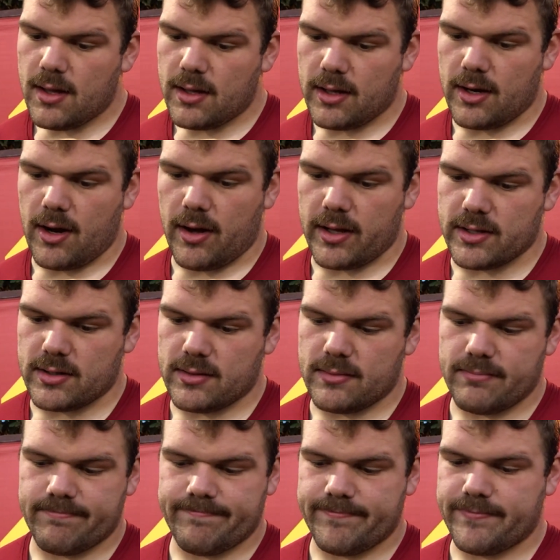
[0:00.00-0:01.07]
you know,
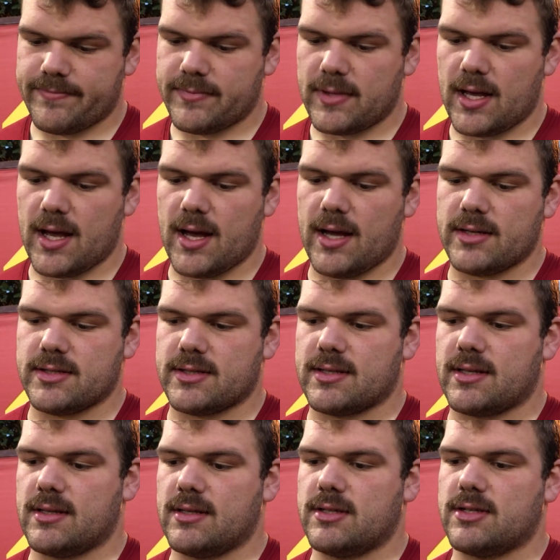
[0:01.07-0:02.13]
I just
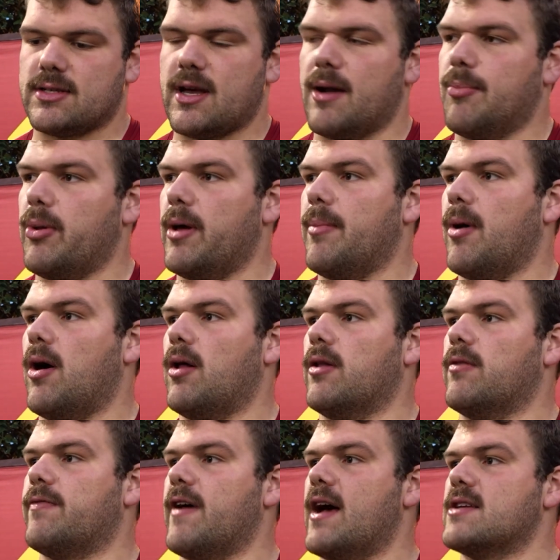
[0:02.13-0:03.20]
got to play ball a
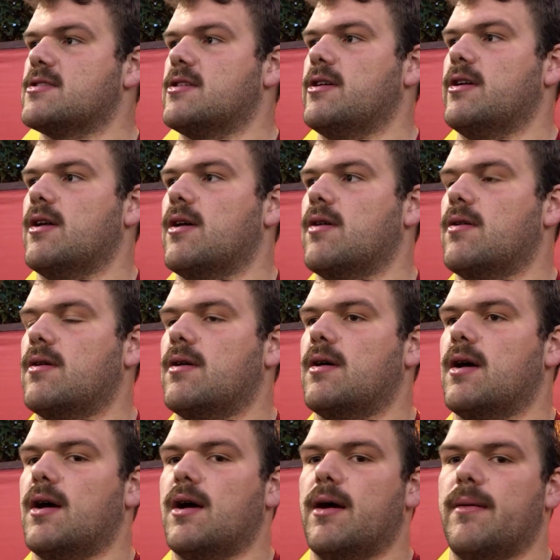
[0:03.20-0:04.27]
little faster, you know.
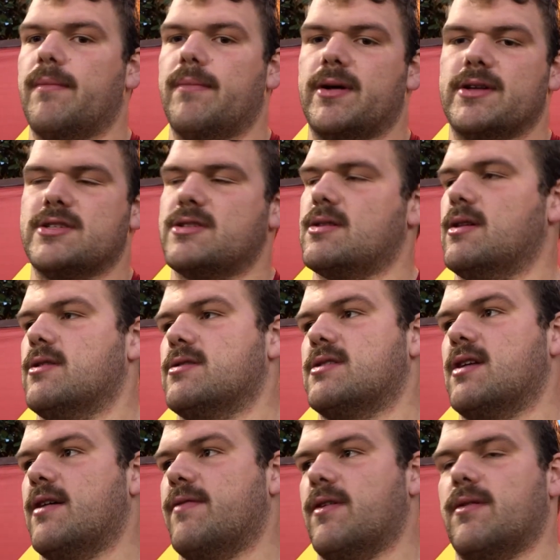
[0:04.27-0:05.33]
But it's just little
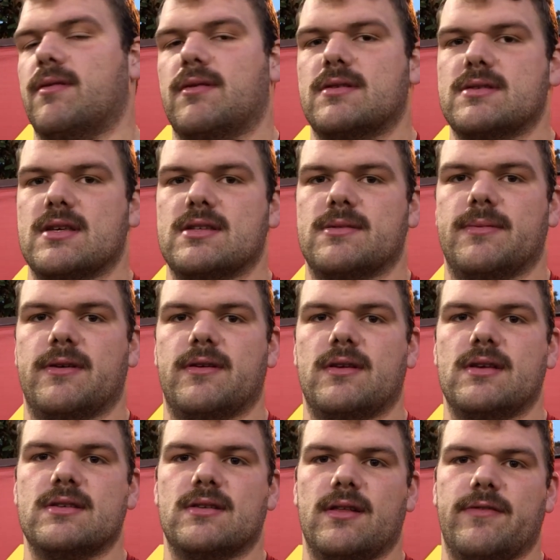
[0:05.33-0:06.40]
stuff that is
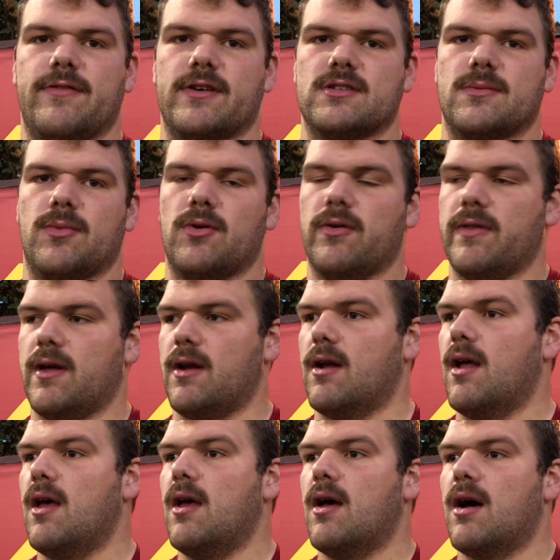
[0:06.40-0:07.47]
easily fixable. And then,
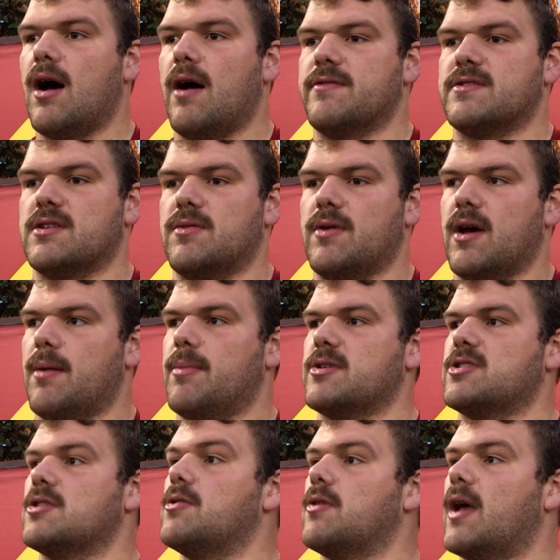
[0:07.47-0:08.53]
obviously, we got a bunch
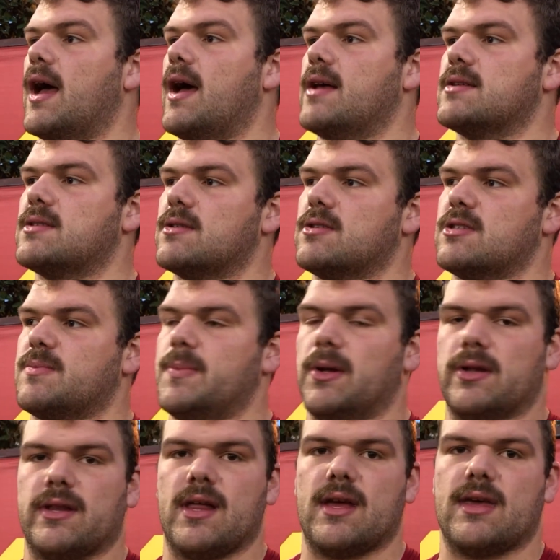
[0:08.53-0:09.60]
of new guys, so just
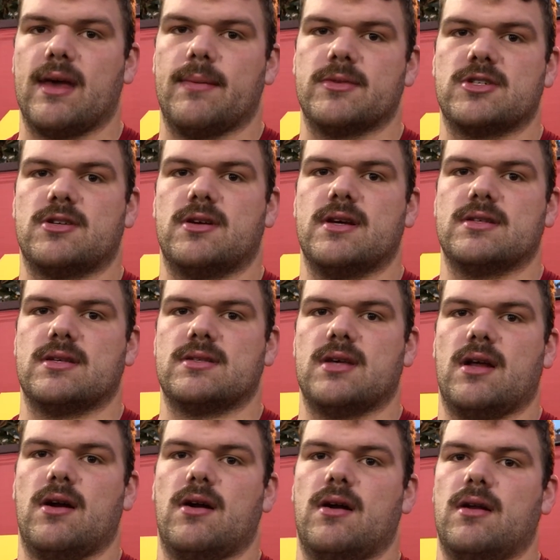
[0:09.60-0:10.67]
building that chemistry as a
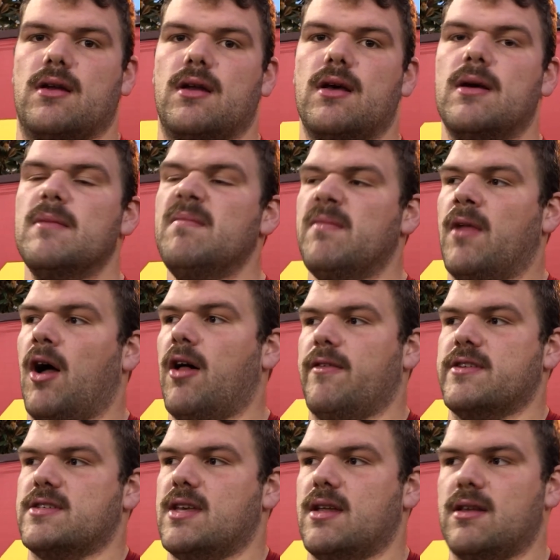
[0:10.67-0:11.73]
center and all of
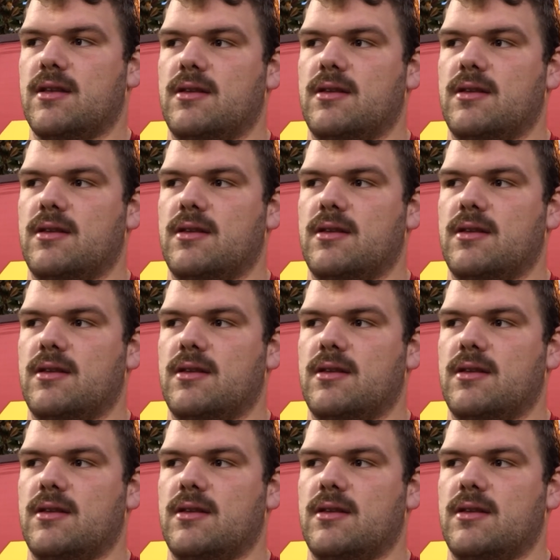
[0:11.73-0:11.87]
us getting